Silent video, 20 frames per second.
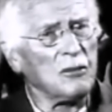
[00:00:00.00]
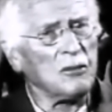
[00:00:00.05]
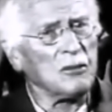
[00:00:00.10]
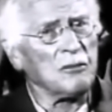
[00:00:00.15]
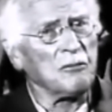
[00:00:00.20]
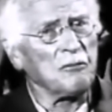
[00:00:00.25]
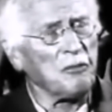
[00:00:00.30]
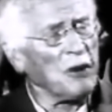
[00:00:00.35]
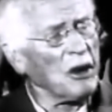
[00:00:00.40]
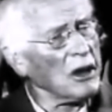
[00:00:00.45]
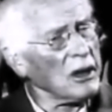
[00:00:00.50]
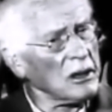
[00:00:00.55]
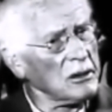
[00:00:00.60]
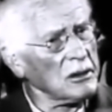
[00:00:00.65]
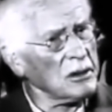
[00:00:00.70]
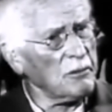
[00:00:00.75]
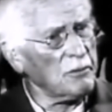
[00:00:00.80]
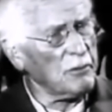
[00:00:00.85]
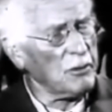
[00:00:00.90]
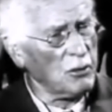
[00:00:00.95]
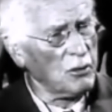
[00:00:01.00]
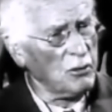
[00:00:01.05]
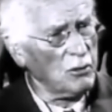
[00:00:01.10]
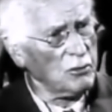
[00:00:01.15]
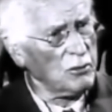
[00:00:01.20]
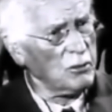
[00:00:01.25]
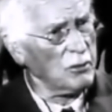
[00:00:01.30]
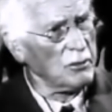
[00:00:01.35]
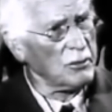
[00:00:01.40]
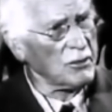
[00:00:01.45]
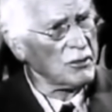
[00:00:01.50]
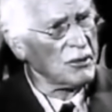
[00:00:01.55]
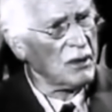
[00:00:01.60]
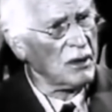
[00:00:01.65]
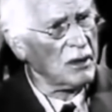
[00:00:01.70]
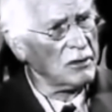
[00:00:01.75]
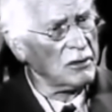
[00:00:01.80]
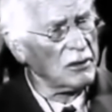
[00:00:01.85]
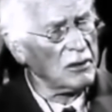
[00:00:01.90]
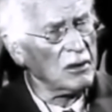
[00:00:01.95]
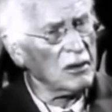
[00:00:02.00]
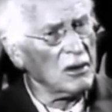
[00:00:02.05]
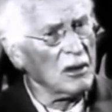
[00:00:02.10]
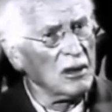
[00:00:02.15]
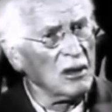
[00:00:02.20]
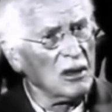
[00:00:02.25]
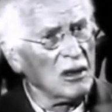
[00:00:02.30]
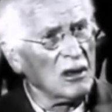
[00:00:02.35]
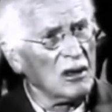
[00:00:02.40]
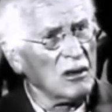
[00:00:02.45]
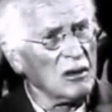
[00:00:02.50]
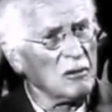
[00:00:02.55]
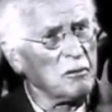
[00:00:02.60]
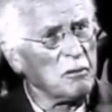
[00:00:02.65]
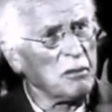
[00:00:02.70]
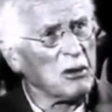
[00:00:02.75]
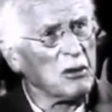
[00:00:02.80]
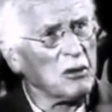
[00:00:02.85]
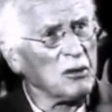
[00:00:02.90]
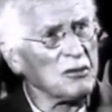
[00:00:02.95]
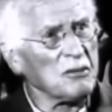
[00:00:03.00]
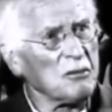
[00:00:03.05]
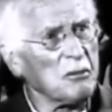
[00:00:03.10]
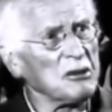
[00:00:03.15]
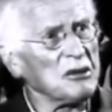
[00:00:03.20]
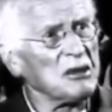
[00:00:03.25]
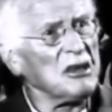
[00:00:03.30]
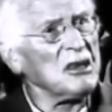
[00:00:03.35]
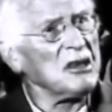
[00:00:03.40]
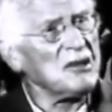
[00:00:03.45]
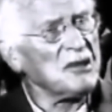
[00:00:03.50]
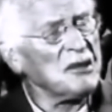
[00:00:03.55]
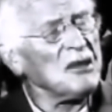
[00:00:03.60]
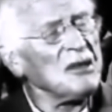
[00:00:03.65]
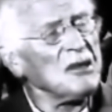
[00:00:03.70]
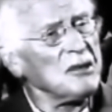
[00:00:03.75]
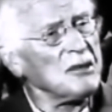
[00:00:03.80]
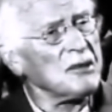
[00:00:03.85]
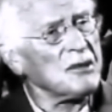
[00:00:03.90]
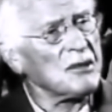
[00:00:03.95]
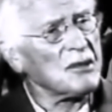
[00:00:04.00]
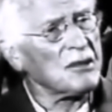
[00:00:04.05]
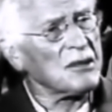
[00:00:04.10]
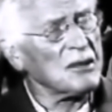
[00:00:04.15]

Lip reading: we're not saying we agree with these ideas, we're just explaining Jung's theory.